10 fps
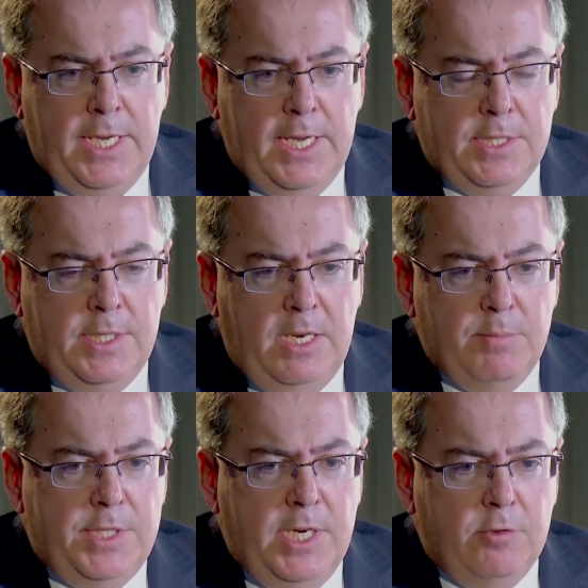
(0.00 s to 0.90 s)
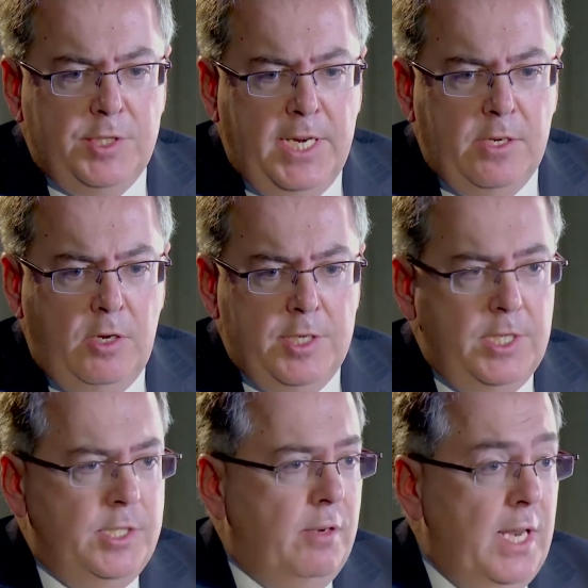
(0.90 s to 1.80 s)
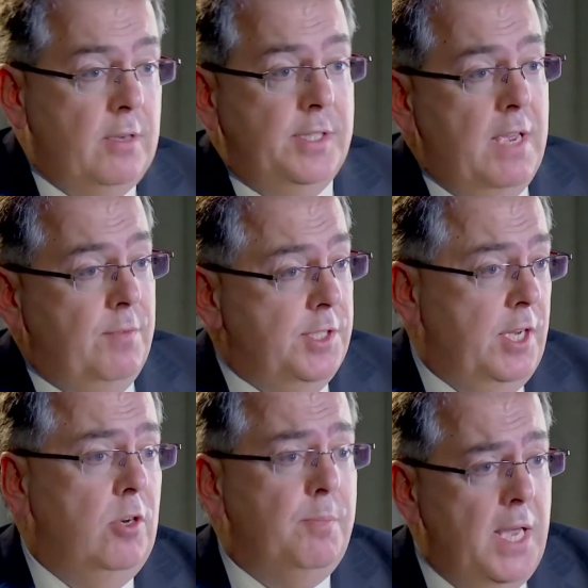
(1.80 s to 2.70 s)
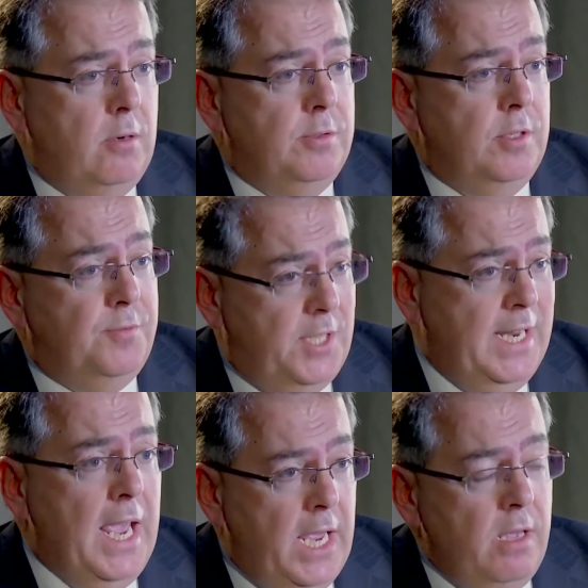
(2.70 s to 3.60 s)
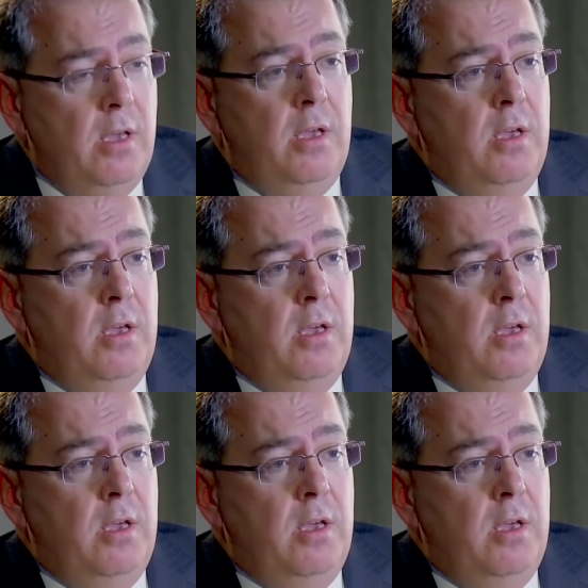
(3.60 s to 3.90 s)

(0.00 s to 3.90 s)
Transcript: years in materials technology to allow us to have the solar panels of today